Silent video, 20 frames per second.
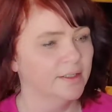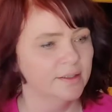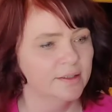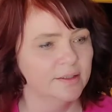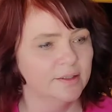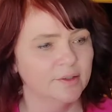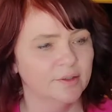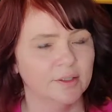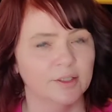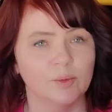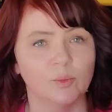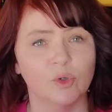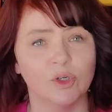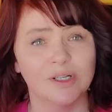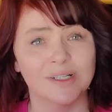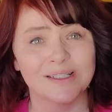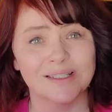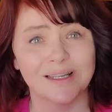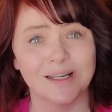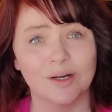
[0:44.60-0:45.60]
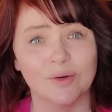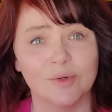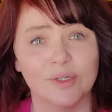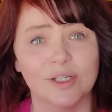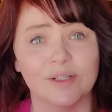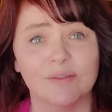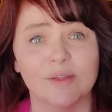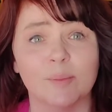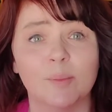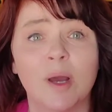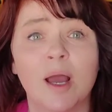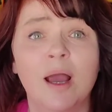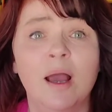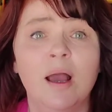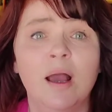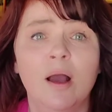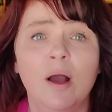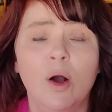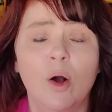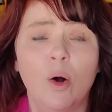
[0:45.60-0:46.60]
in here anymore because I got rid of them,
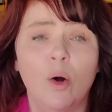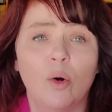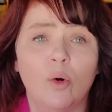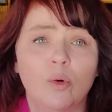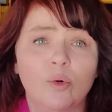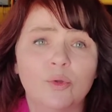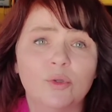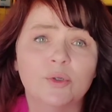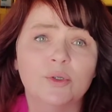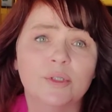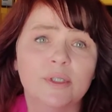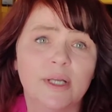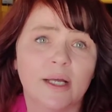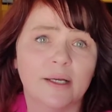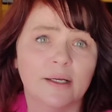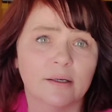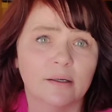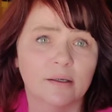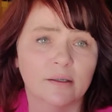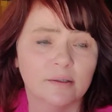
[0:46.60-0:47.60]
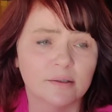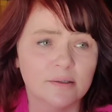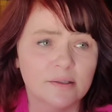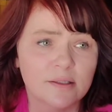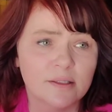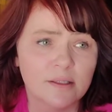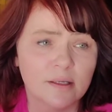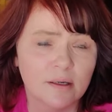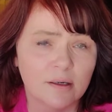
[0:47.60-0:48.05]
older Nikons.